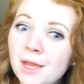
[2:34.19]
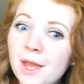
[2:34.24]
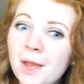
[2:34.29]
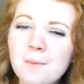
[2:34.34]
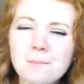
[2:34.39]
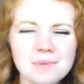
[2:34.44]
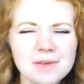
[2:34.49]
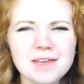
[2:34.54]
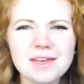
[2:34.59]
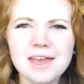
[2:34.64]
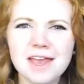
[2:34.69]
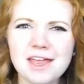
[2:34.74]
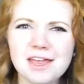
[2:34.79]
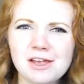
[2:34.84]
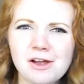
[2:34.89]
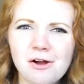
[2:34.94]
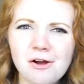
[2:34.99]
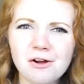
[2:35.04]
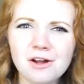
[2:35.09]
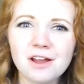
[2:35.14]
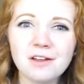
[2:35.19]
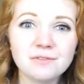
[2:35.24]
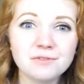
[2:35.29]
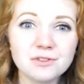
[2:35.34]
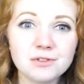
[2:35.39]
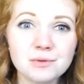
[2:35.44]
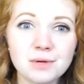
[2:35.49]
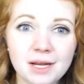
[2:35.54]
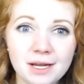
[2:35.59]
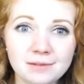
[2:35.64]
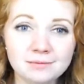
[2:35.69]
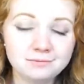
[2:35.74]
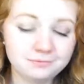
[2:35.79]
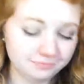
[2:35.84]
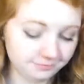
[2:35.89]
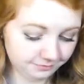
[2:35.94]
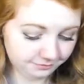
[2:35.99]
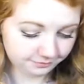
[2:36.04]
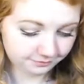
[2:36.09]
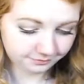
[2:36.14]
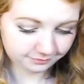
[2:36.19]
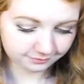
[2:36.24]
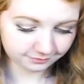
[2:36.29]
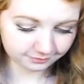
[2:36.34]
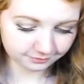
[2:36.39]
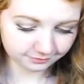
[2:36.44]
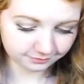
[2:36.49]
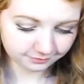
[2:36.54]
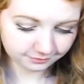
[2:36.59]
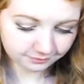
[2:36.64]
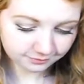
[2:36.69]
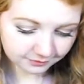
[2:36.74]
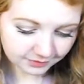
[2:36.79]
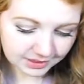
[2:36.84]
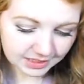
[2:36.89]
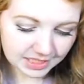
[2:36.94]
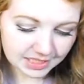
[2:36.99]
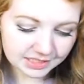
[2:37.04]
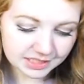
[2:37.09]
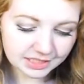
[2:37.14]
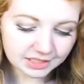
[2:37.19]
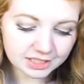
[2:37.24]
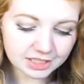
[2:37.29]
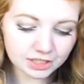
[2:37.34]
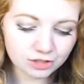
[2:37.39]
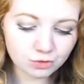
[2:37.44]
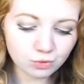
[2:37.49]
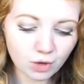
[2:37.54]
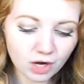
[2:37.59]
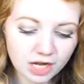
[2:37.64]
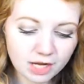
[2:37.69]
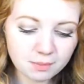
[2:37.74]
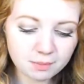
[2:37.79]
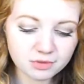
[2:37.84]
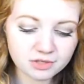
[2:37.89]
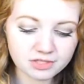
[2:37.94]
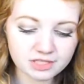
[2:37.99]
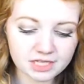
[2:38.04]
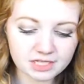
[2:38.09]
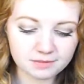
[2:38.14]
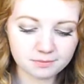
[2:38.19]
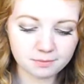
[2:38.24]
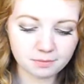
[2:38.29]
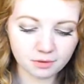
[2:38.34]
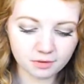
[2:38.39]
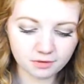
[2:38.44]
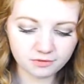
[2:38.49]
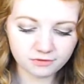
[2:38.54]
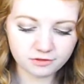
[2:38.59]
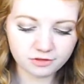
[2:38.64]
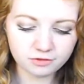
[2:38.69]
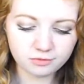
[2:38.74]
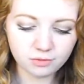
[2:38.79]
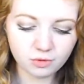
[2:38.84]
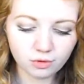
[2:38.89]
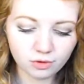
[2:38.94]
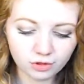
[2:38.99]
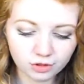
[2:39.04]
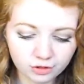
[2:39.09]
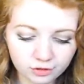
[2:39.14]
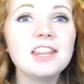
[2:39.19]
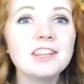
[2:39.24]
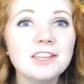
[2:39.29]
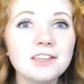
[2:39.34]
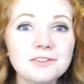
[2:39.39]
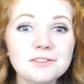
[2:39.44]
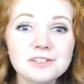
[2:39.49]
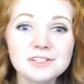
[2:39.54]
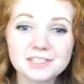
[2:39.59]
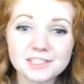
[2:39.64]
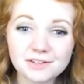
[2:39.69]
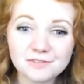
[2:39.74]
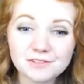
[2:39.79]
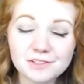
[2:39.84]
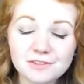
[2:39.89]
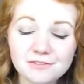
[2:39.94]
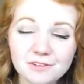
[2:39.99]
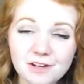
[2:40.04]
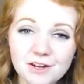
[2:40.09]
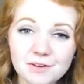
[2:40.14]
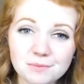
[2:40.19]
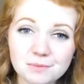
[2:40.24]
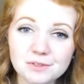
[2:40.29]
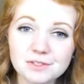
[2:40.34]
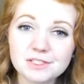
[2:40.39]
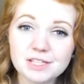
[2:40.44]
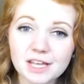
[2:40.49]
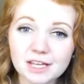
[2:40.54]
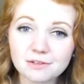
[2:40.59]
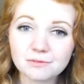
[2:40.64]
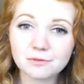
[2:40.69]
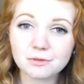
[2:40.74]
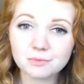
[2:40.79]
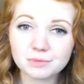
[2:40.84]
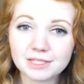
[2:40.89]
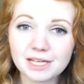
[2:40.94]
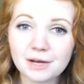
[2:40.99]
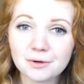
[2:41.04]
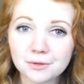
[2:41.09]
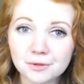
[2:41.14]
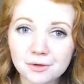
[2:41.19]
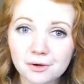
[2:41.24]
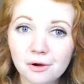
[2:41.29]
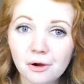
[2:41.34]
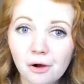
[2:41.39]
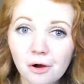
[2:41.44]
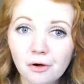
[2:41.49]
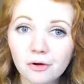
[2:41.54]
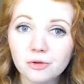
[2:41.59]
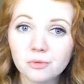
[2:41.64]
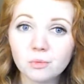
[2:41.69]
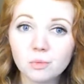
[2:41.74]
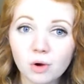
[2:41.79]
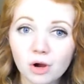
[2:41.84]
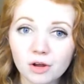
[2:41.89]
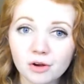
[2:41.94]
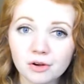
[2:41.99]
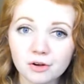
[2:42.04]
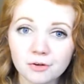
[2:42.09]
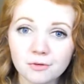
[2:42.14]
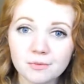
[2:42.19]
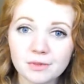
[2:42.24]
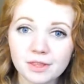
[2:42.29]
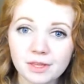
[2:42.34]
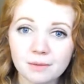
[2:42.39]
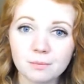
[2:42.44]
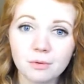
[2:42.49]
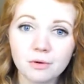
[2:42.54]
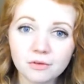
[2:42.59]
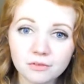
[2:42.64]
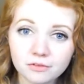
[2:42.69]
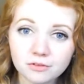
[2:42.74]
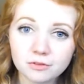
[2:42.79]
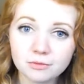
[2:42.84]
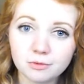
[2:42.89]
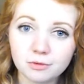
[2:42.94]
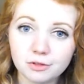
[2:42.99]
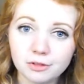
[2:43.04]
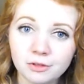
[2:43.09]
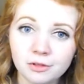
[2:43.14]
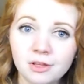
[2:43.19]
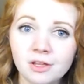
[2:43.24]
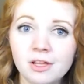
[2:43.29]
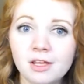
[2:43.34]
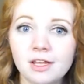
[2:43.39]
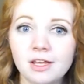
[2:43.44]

P-A-R-F-U-M. It's at least 20% perfume oil. The other 75% would be alcohol and water, and then perfume oil.